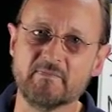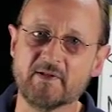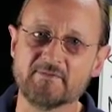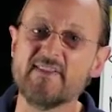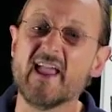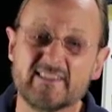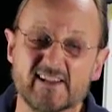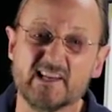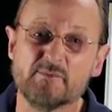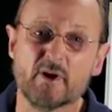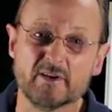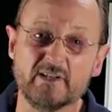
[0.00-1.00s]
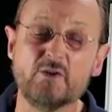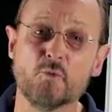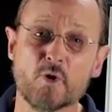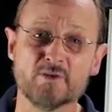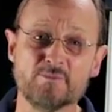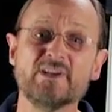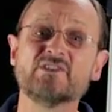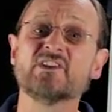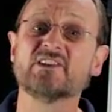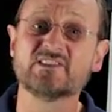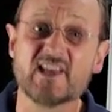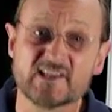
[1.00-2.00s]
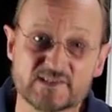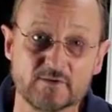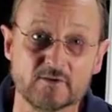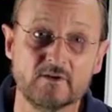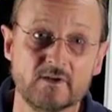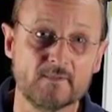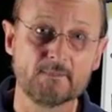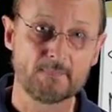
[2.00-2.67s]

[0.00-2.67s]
affect anybody. You want to be successful.